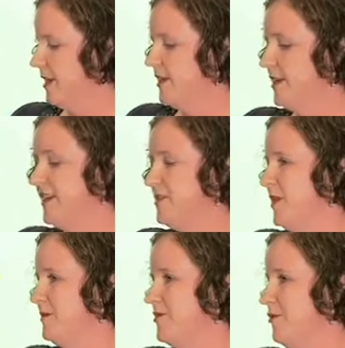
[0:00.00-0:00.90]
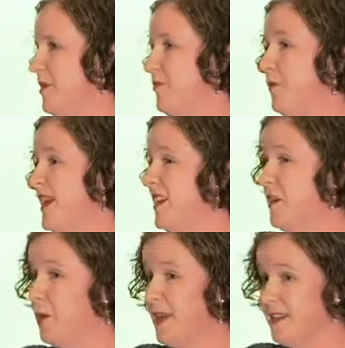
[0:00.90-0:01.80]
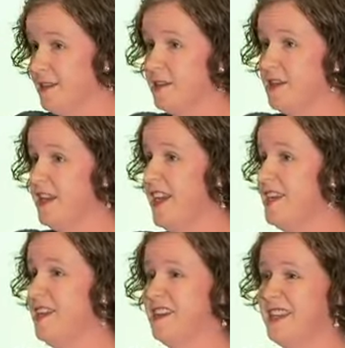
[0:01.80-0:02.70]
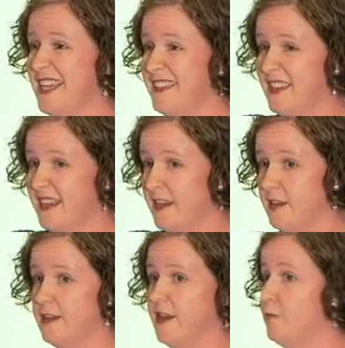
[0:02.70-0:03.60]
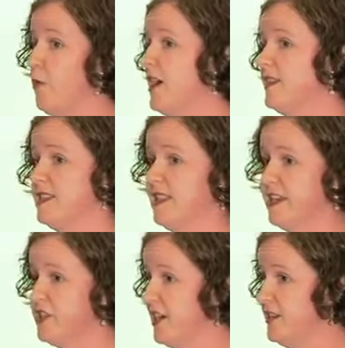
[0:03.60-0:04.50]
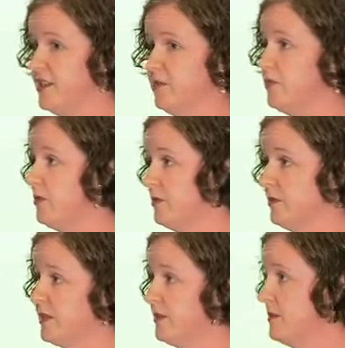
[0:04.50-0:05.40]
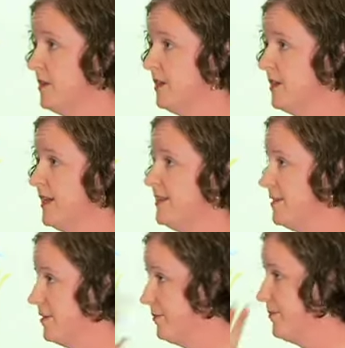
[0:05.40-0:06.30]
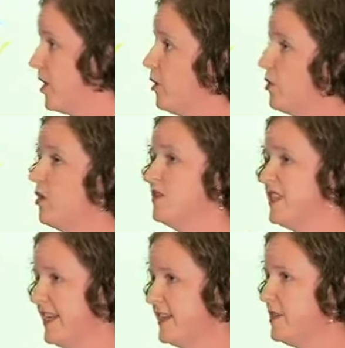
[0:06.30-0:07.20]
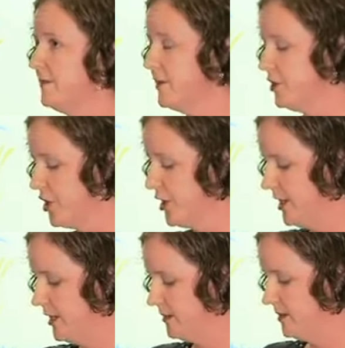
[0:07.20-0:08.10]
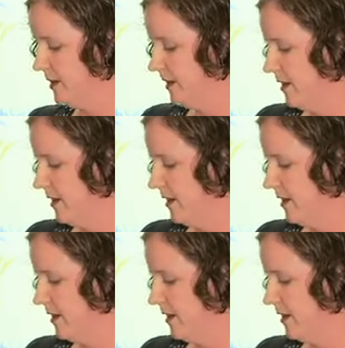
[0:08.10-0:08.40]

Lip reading: You need to be able to remember where you're going and how you're going to get there and why this lane change is important in the whole context of your journey.